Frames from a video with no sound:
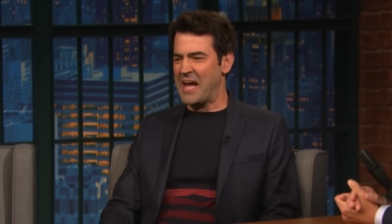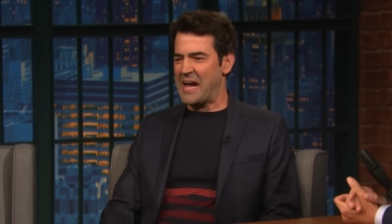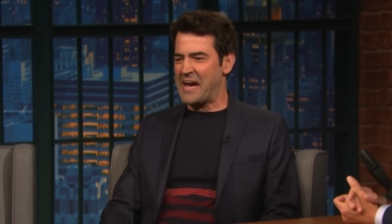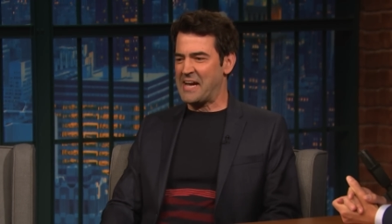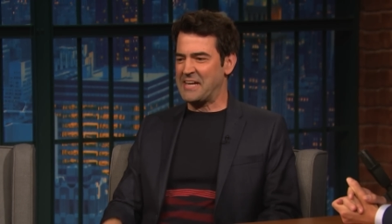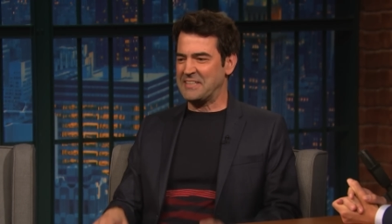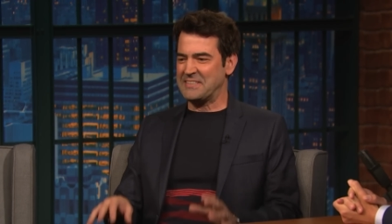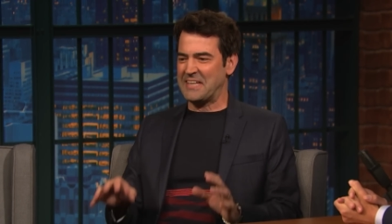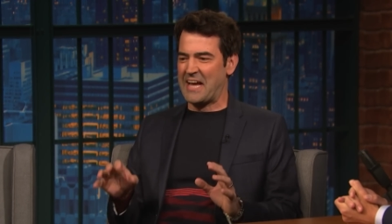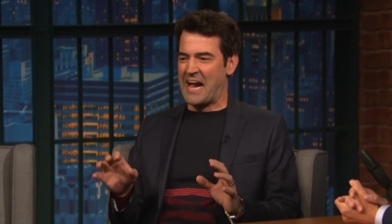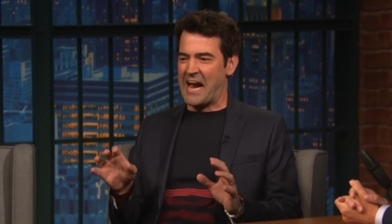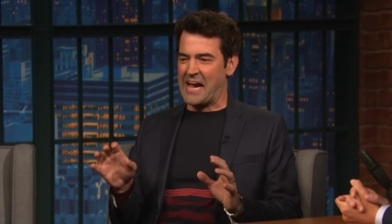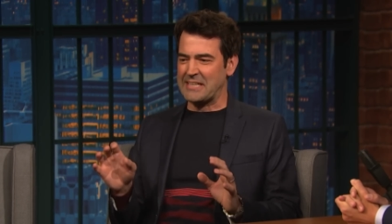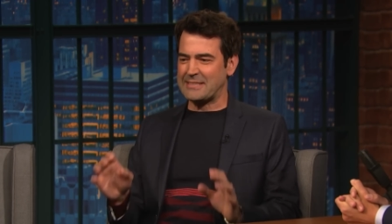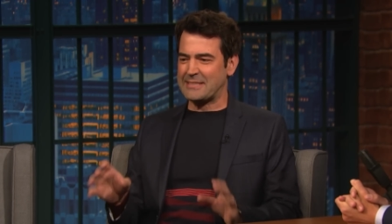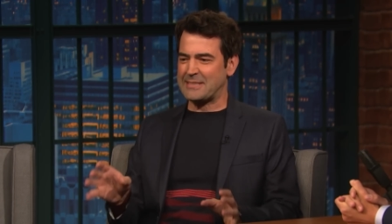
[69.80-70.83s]
And
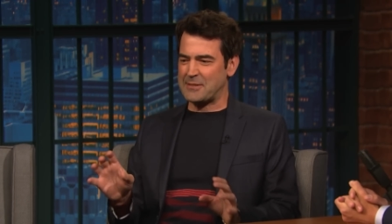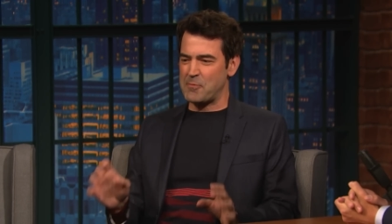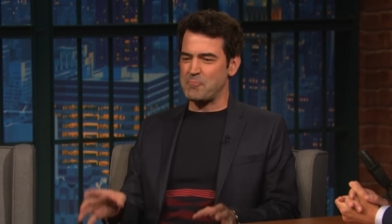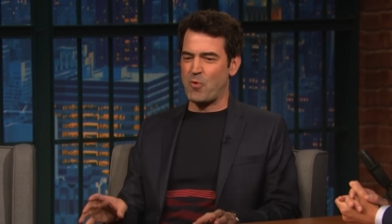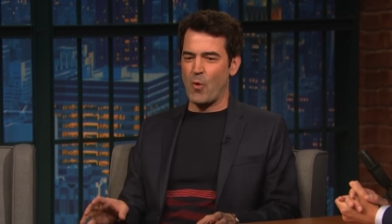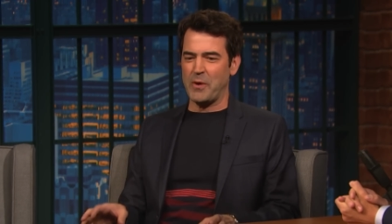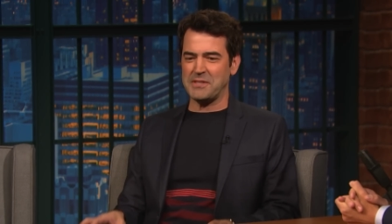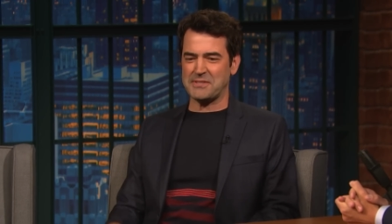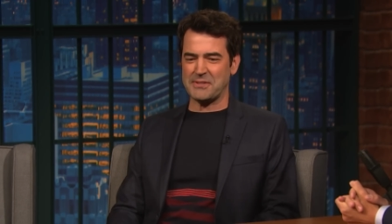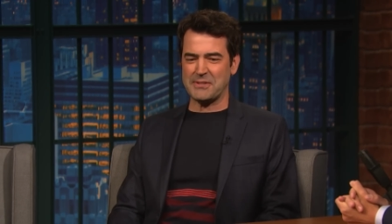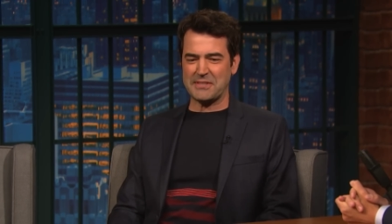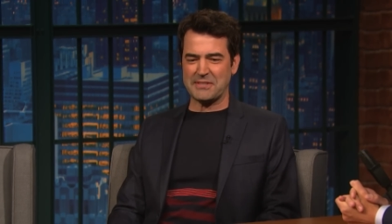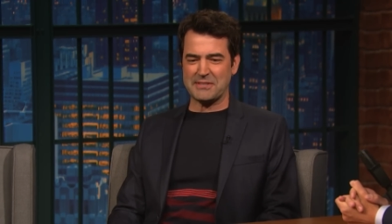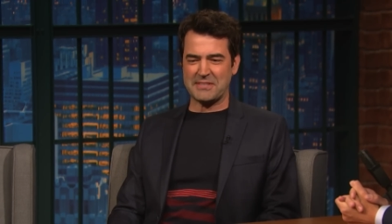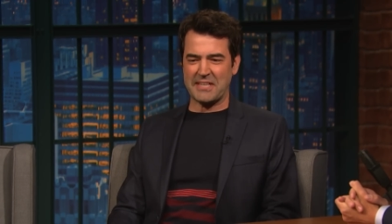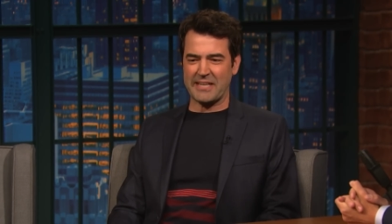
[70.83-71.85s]
at some point during
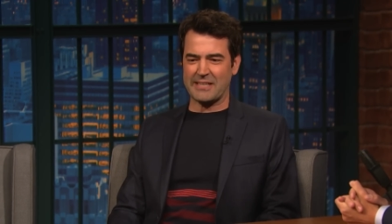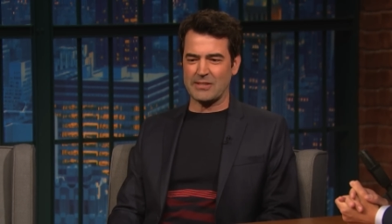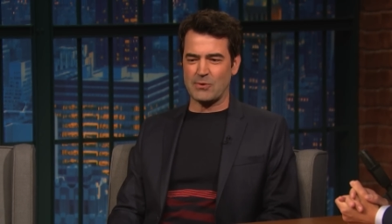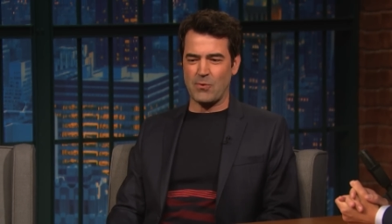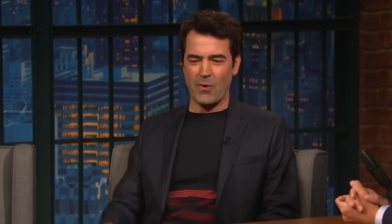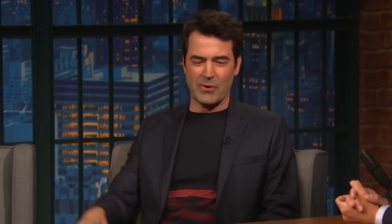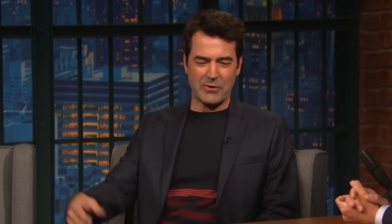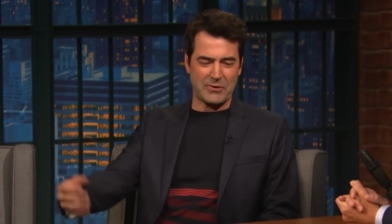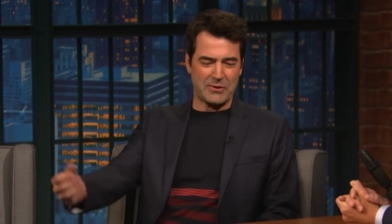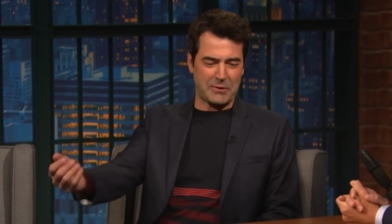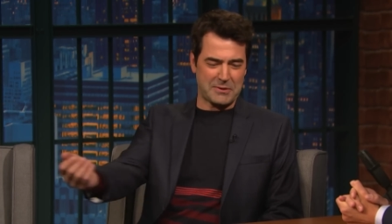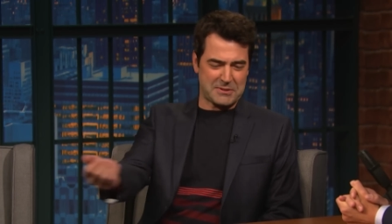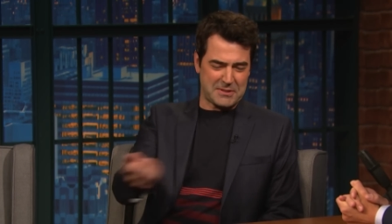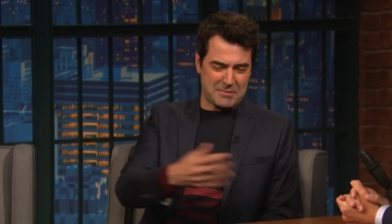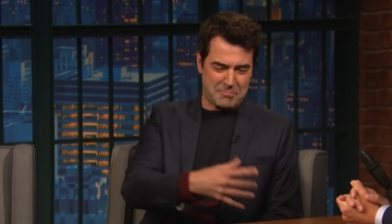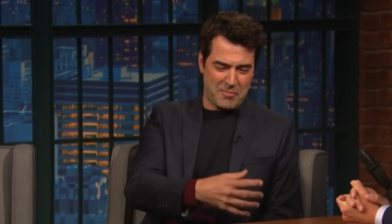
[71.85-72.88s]
the second quarter, there
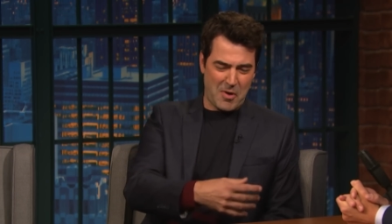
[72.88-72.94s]
was a,